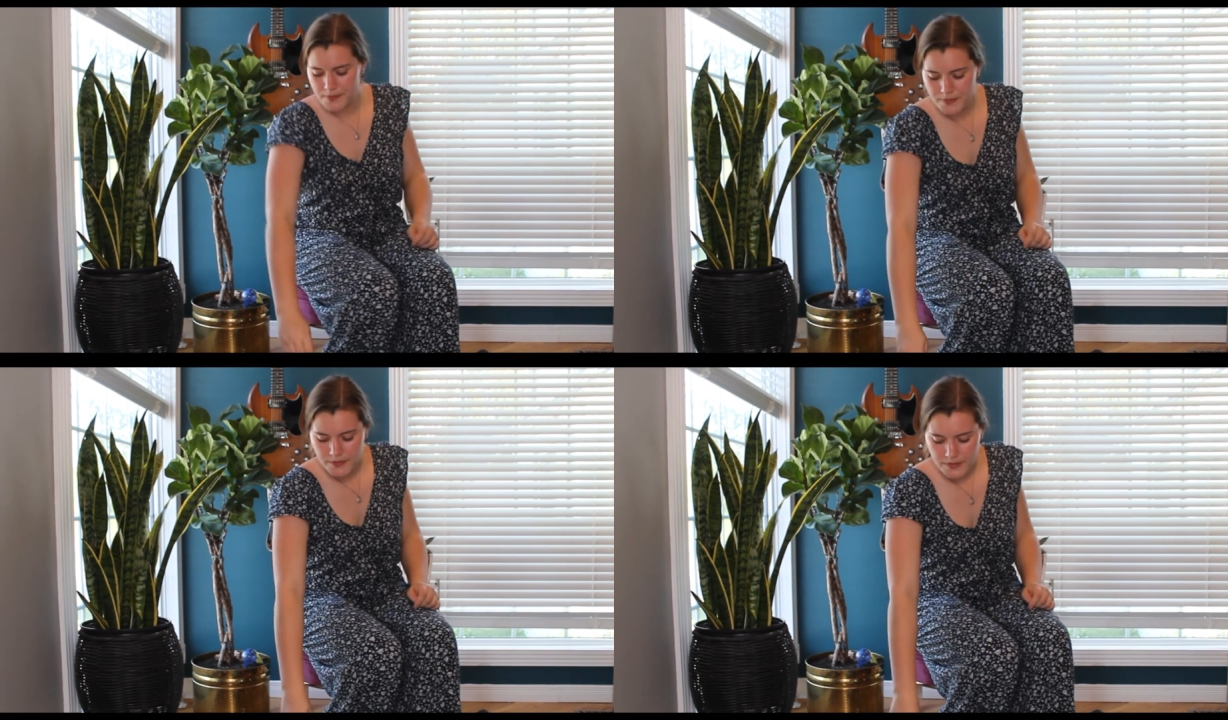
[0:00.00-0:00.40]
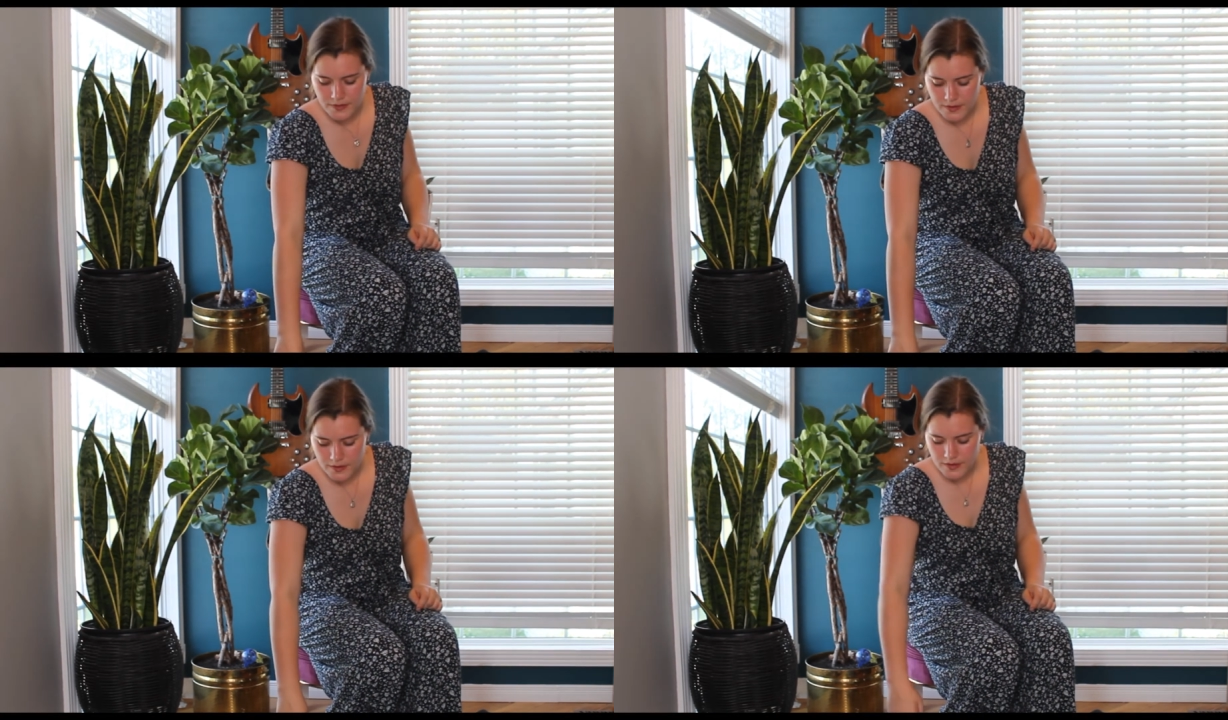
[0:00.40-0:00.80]

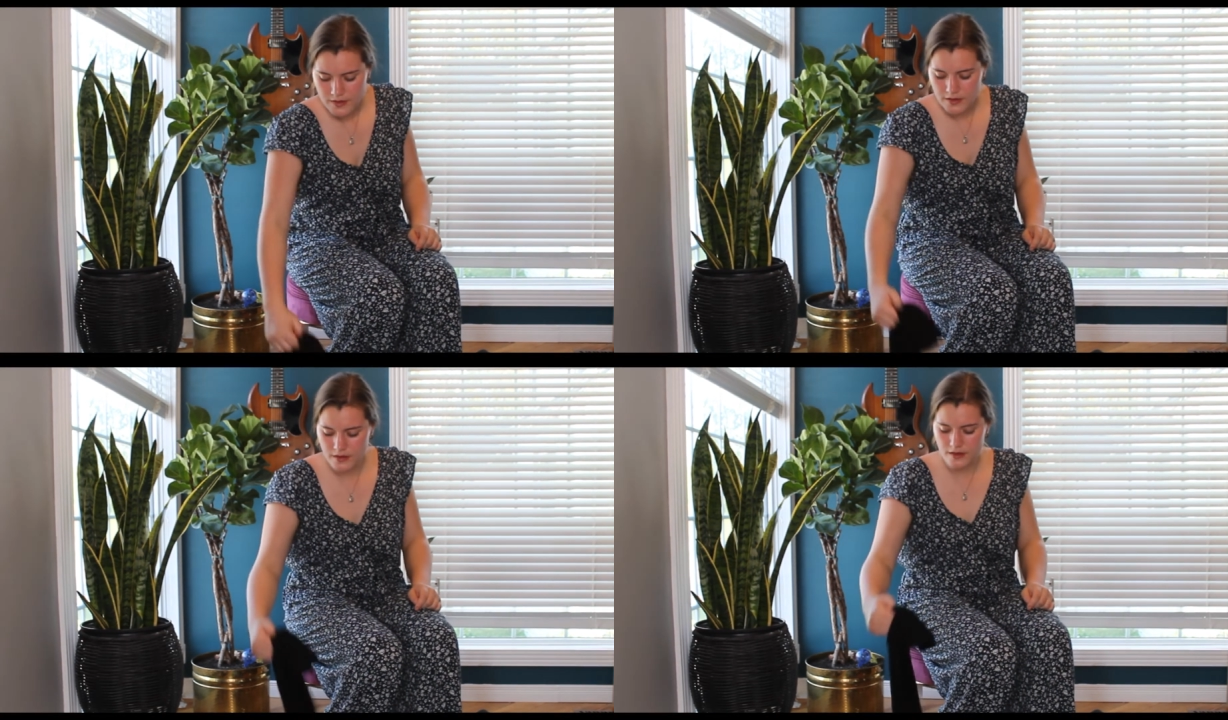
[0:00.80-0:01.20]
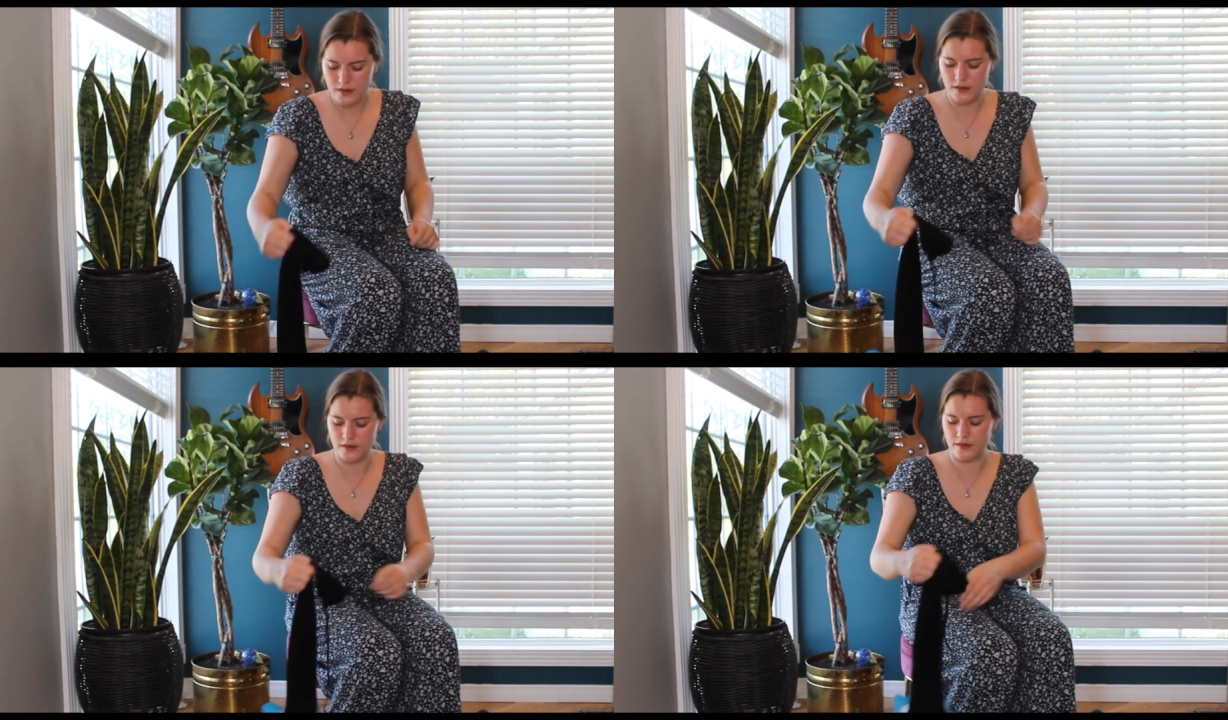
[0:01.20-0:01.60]

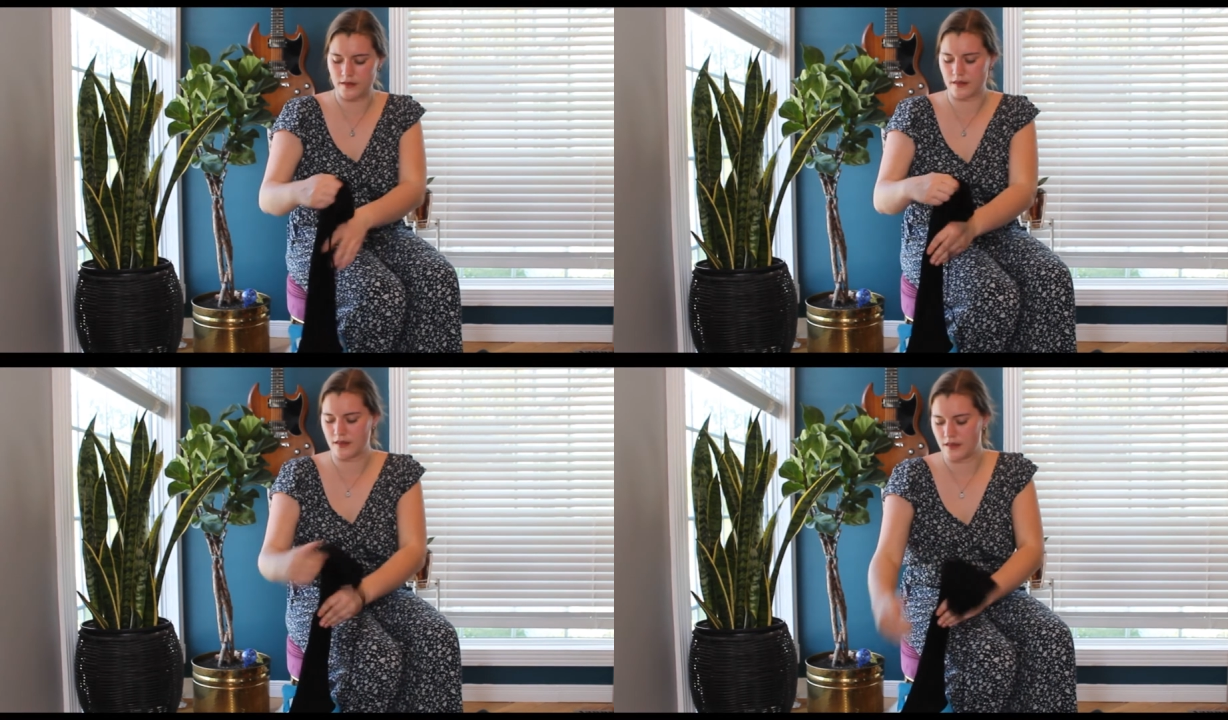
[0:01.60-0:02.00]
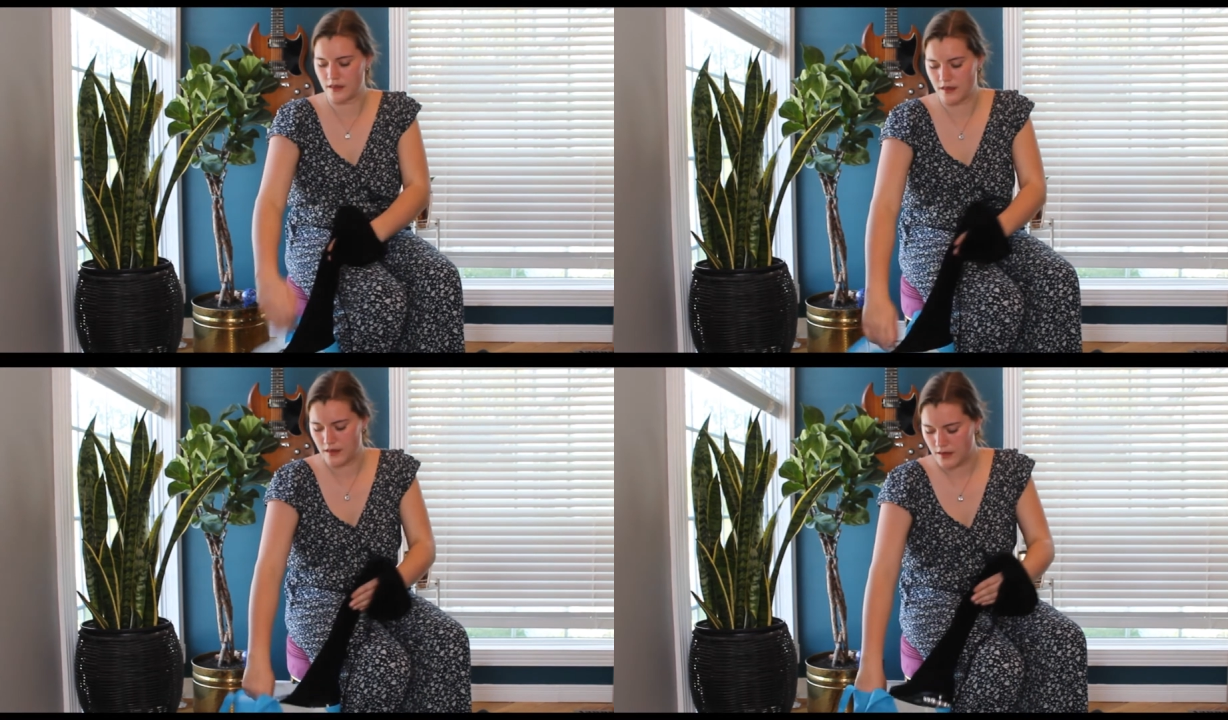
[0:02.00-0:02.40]
Nobody speaks.